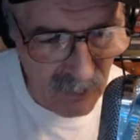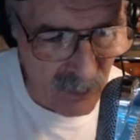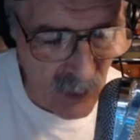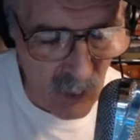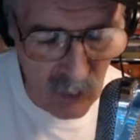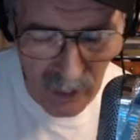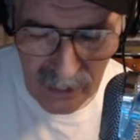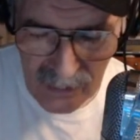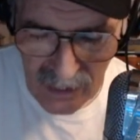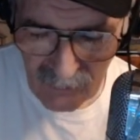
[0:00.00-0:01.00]
local
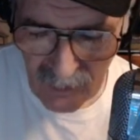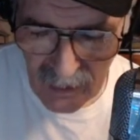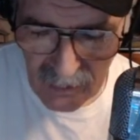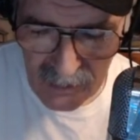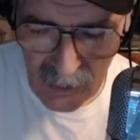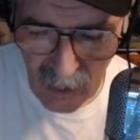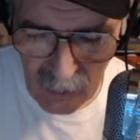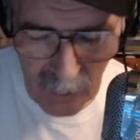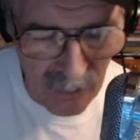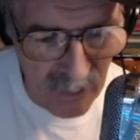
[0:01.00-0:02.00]
TV to talk
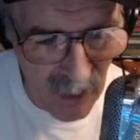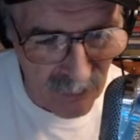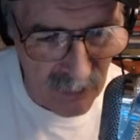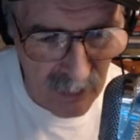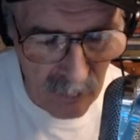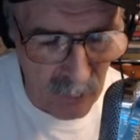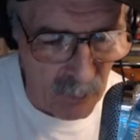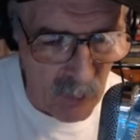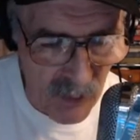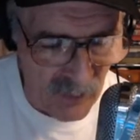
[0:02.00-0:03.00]
about nothing. But
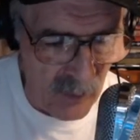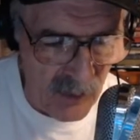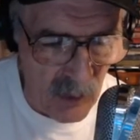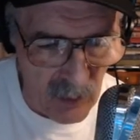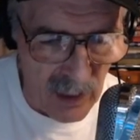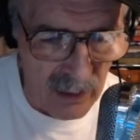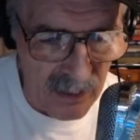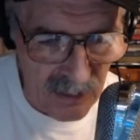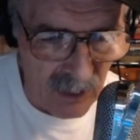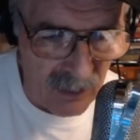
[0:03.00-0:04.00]
most of it was going on in
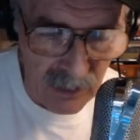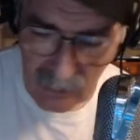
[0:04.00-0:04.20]
Kentucky.